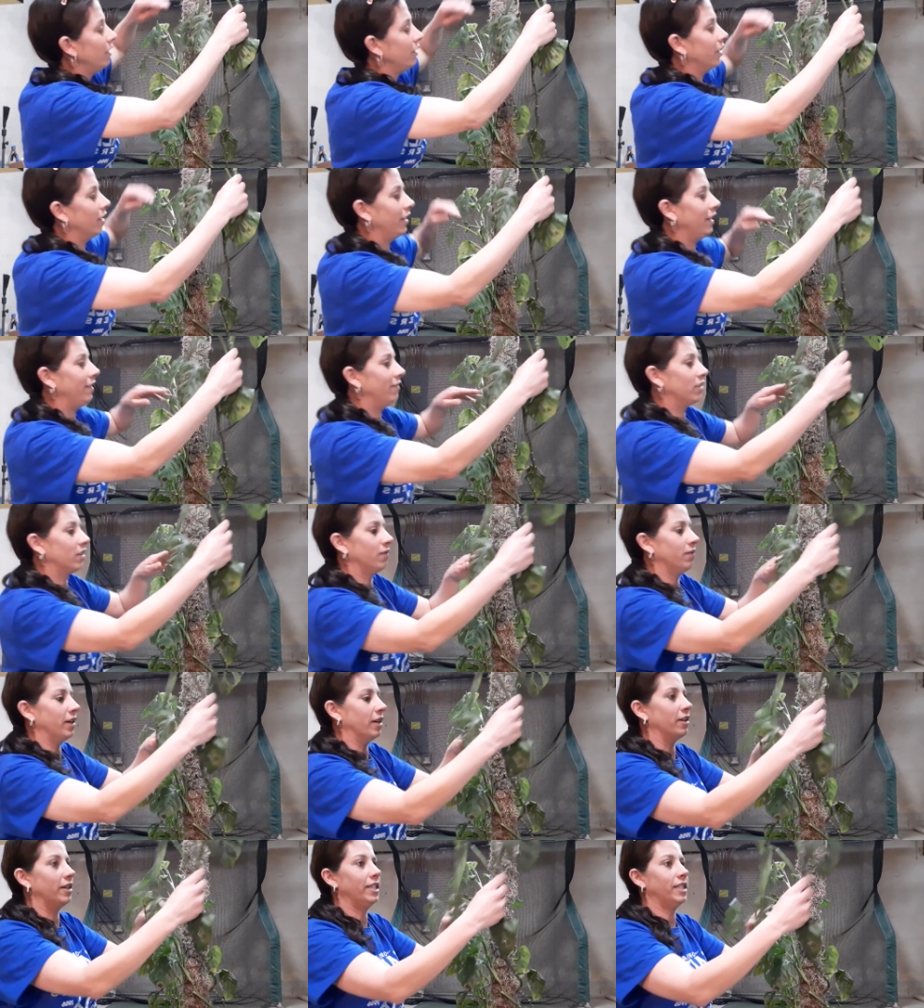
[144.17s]
The leaves are
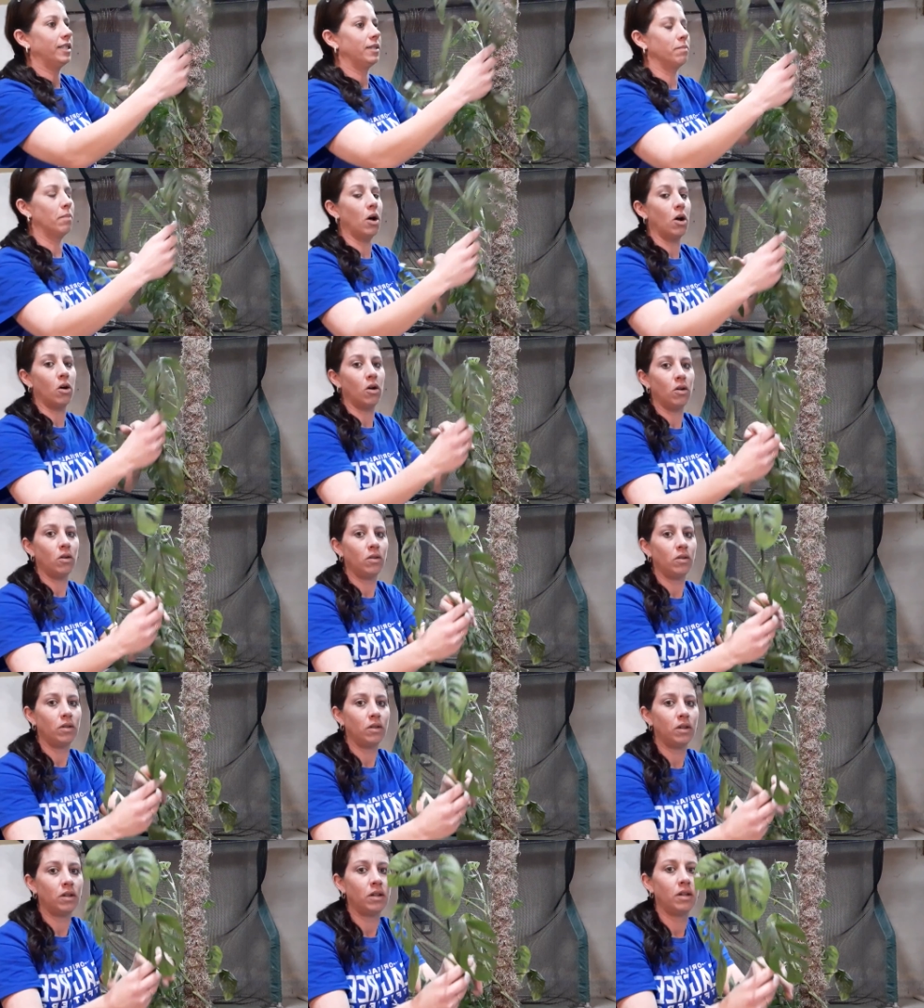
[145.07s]
very
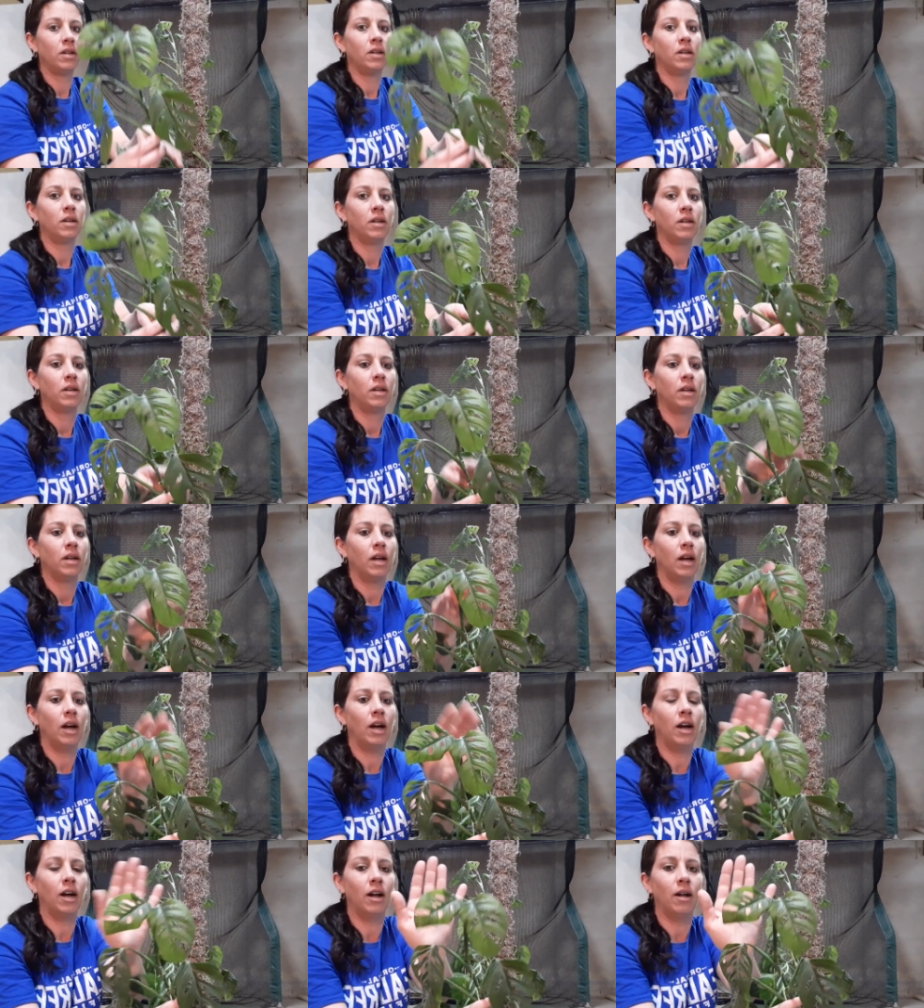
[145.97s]
small.
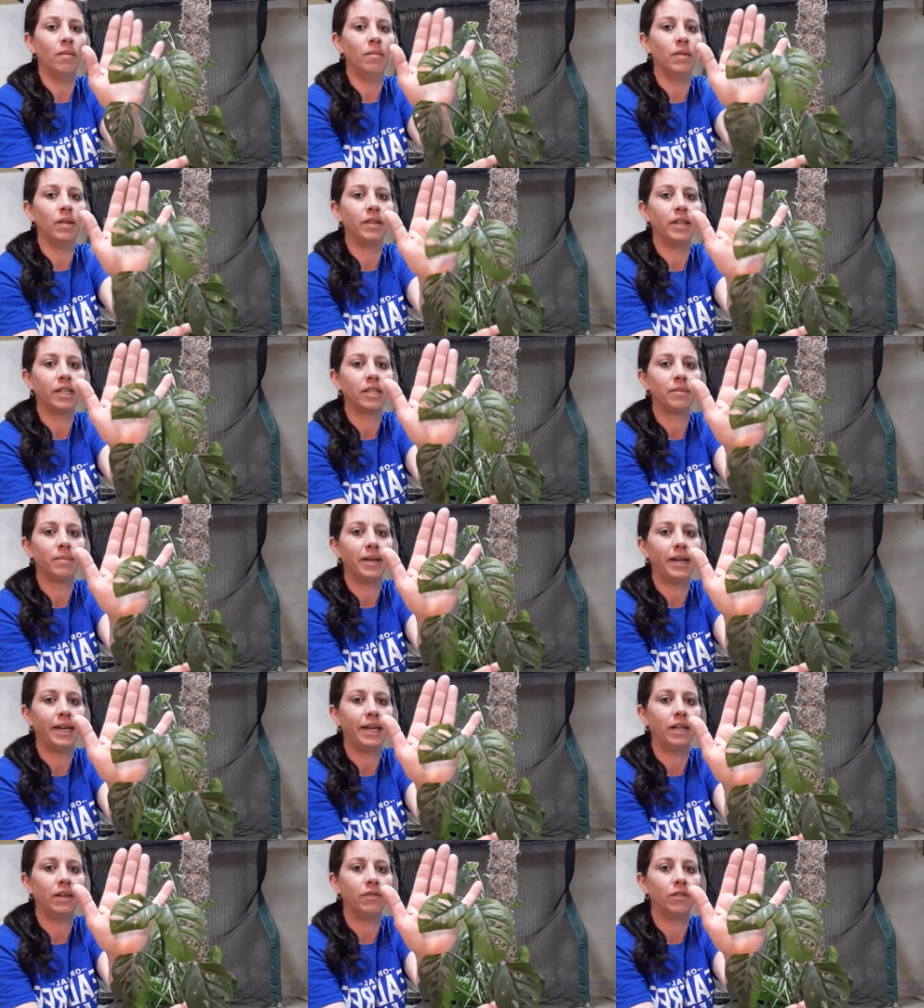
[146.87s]
Um, that's my
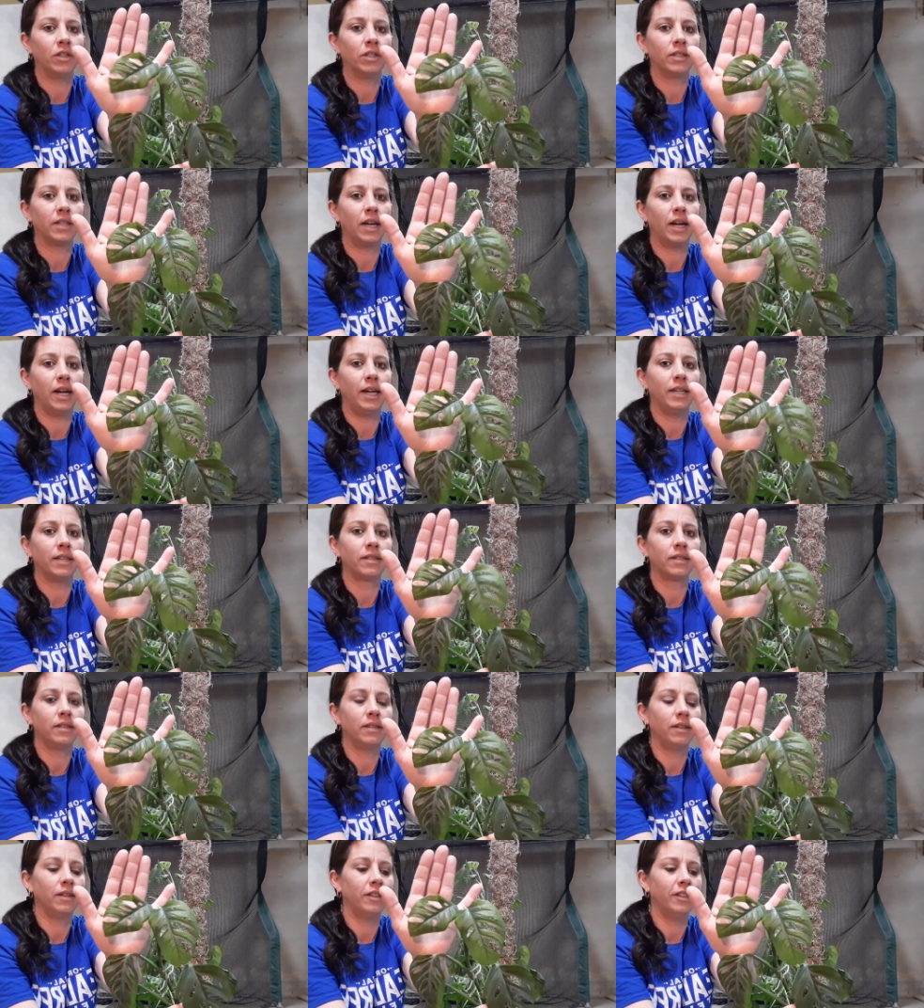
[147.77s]
hand for
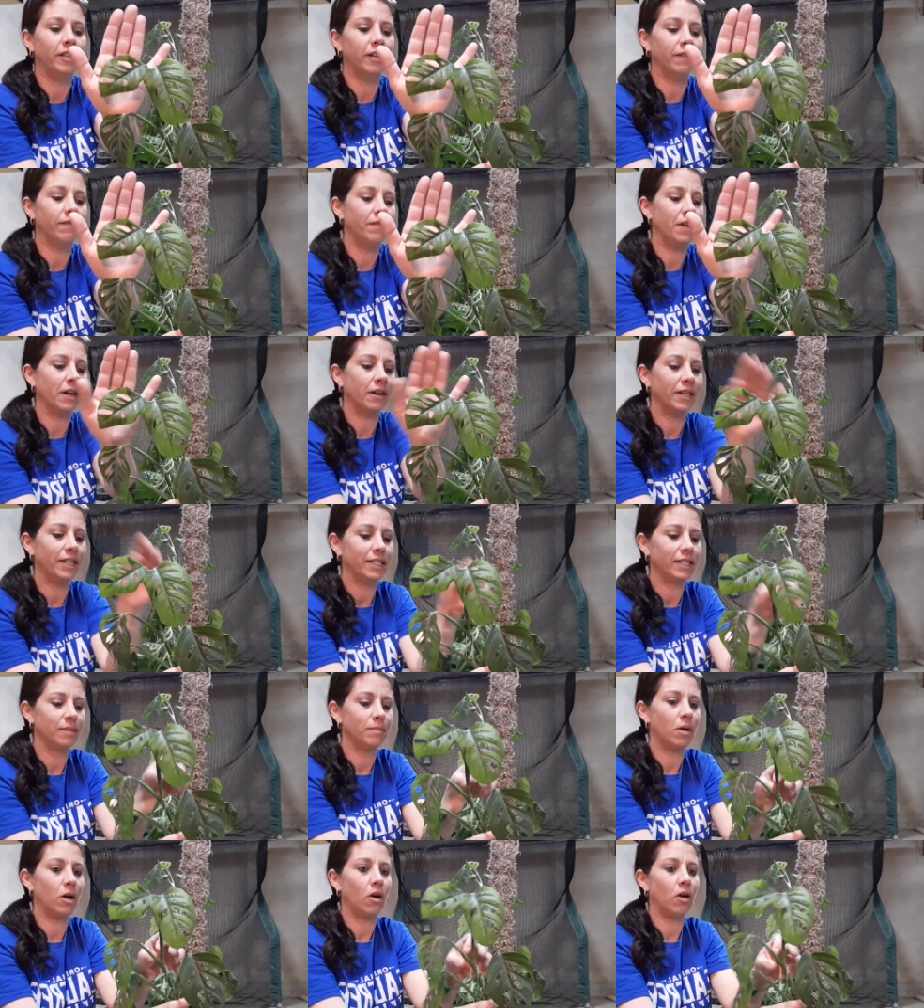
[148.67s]
size. They're very
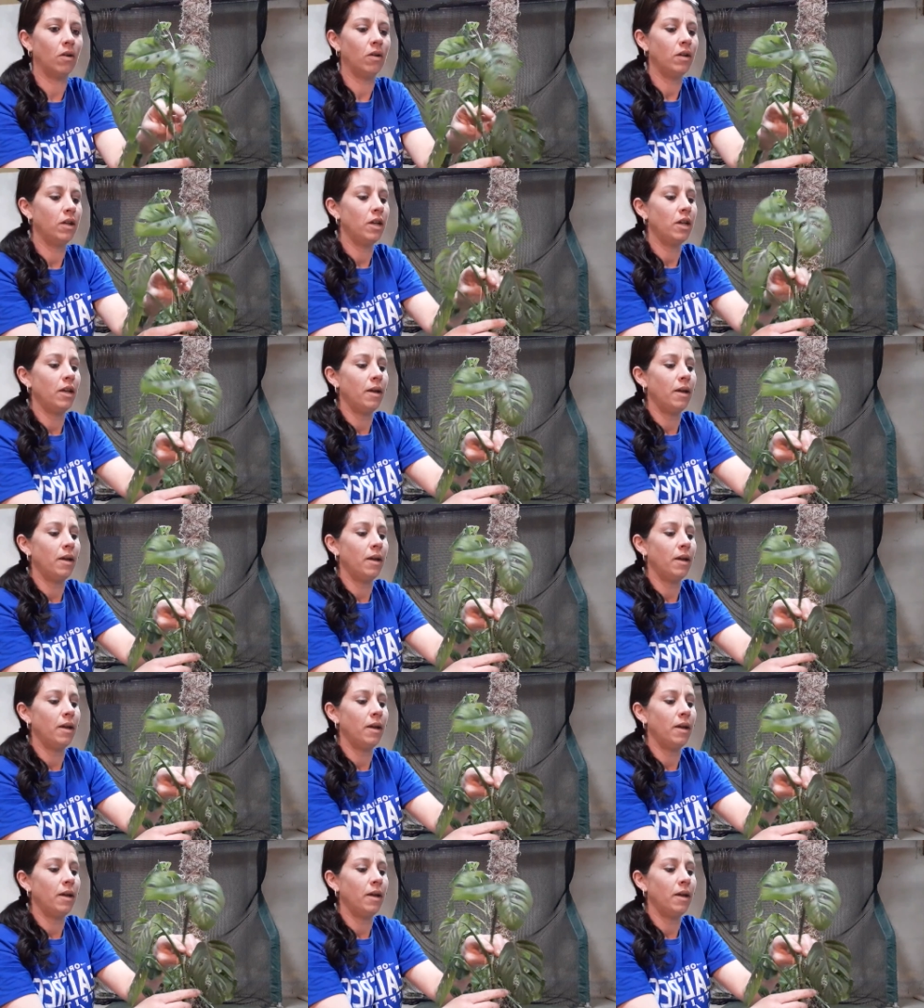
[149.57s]
small.